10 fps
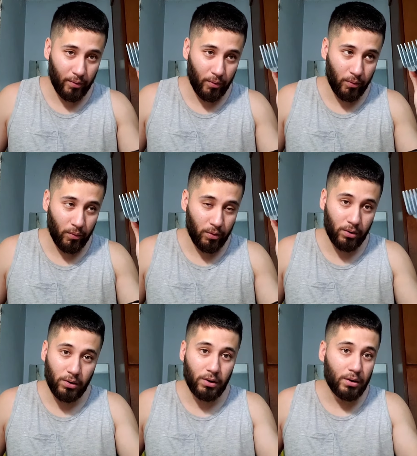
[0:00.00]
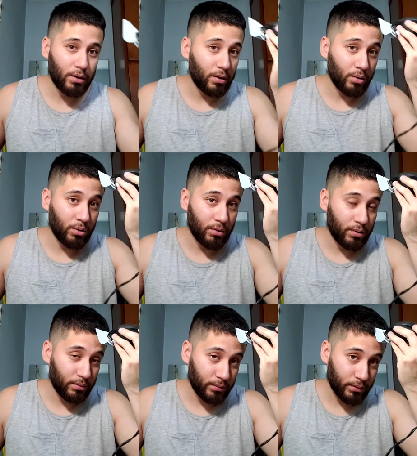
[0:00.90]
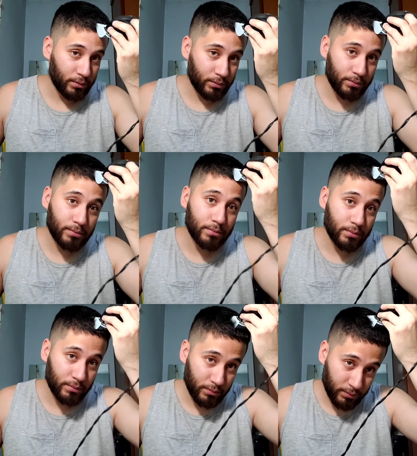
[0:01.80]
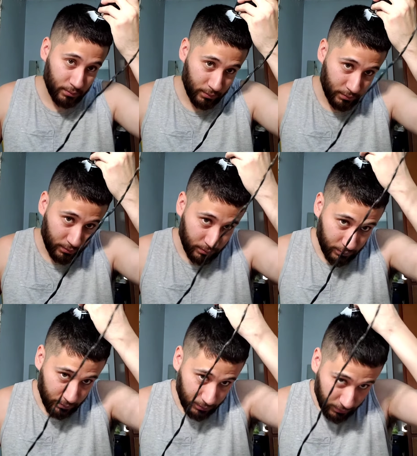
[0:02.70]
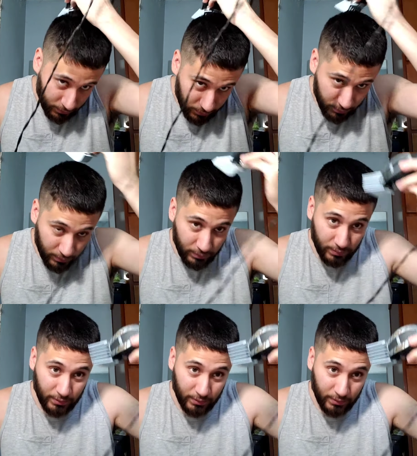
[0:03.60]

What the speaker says: (no one is talking)